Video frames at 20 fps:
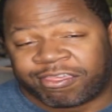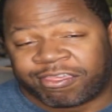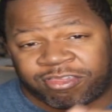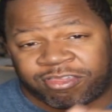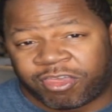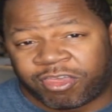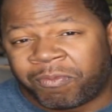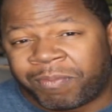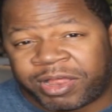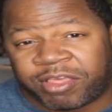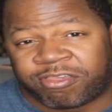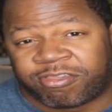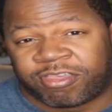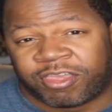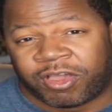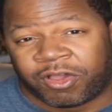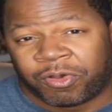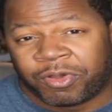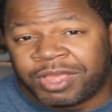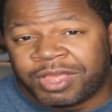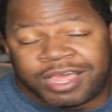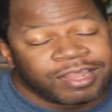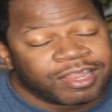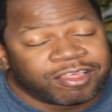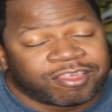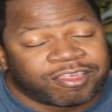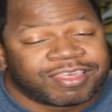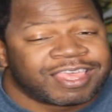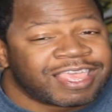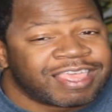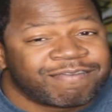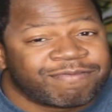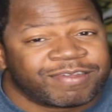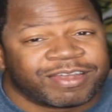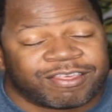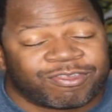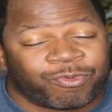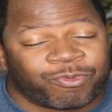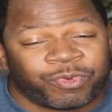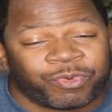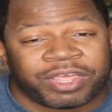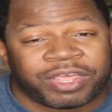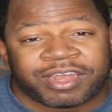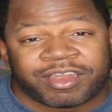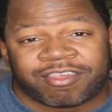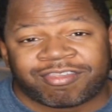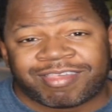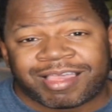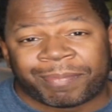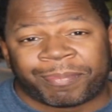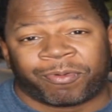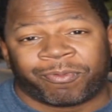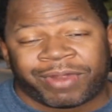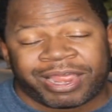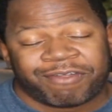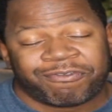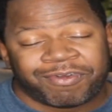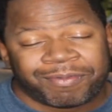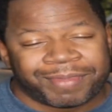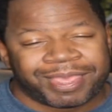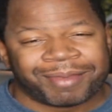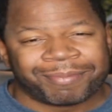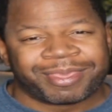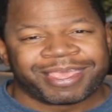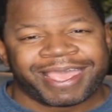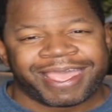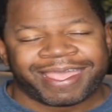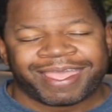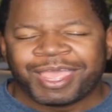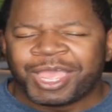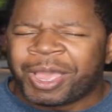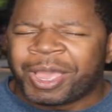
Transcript: so much so that she even is willing to separate from M K.